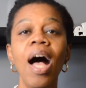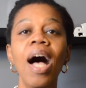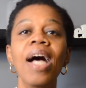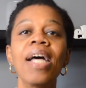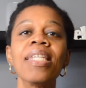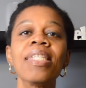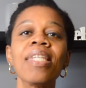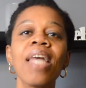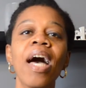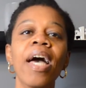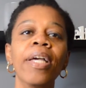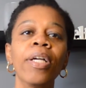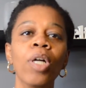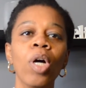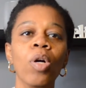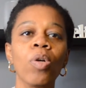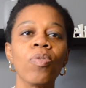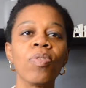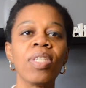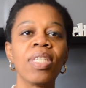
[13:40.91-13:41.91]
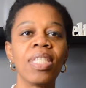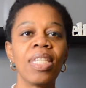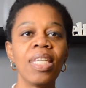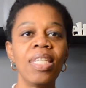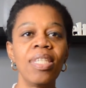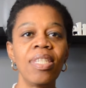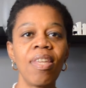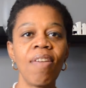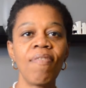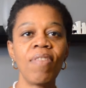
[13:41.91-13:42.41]
assign code
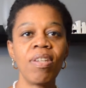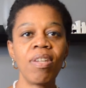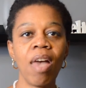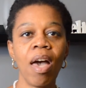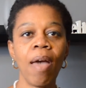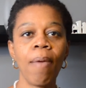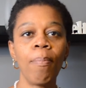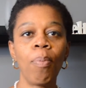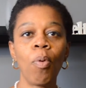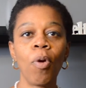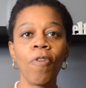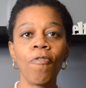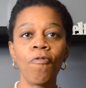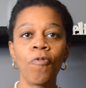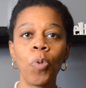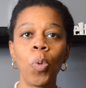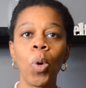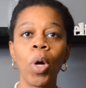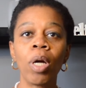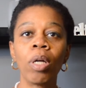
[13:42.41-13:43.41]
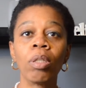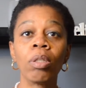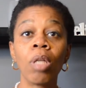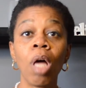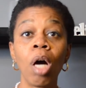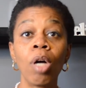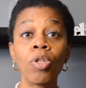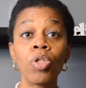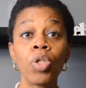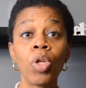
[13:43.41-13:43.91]
Z79.4,
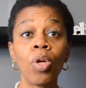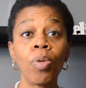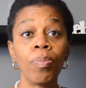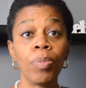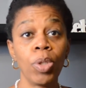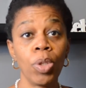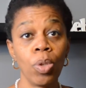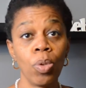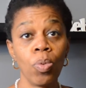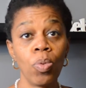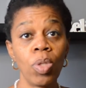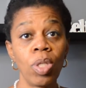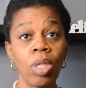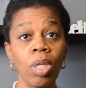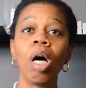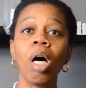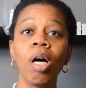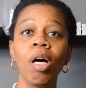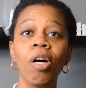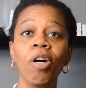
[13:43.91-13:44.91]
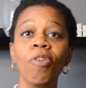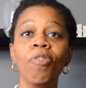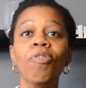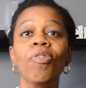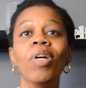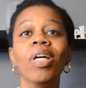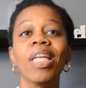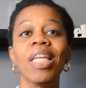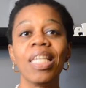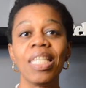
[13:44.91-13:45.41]
long-term use of
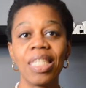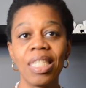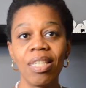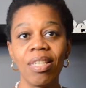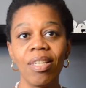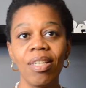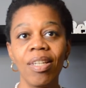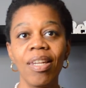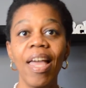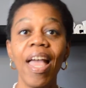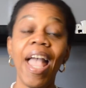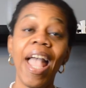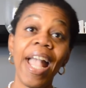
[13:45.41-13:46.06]
insulin,